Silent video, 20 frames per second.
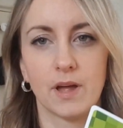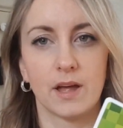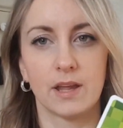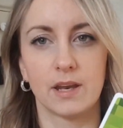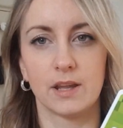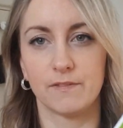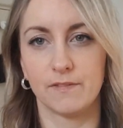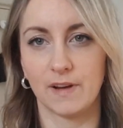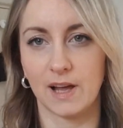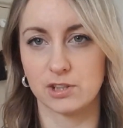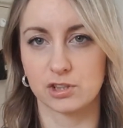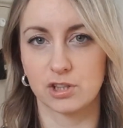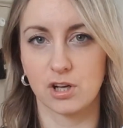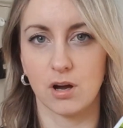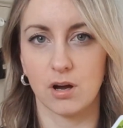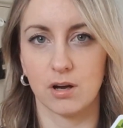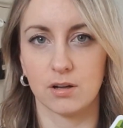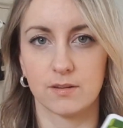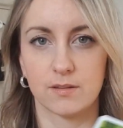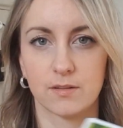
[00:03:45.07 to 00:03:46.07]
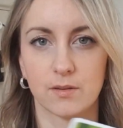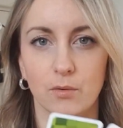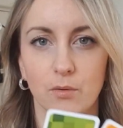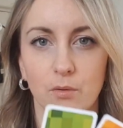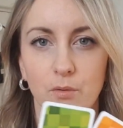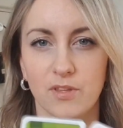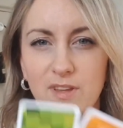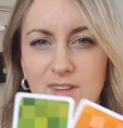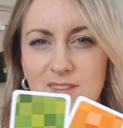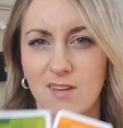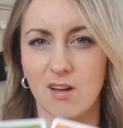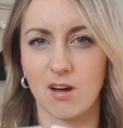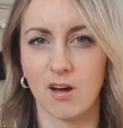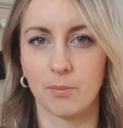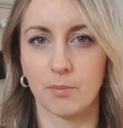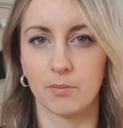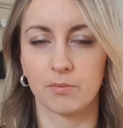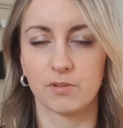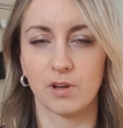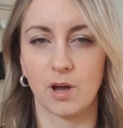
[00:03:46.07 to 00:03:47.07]
any flashcards or this
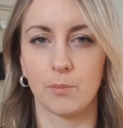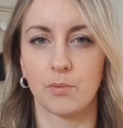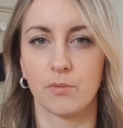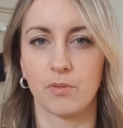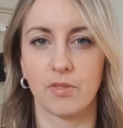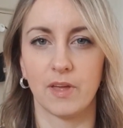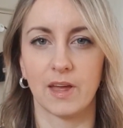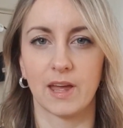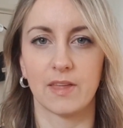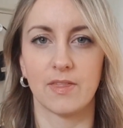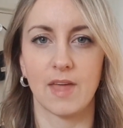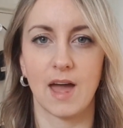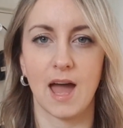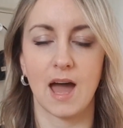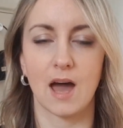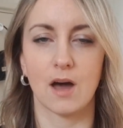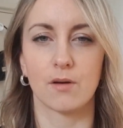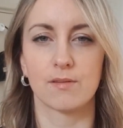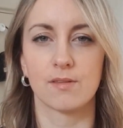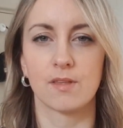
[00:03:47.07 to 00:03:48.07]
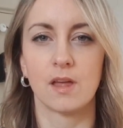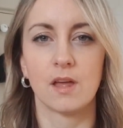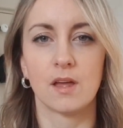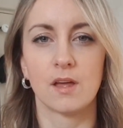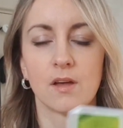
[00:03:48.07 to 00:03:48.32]
type of thing in the house.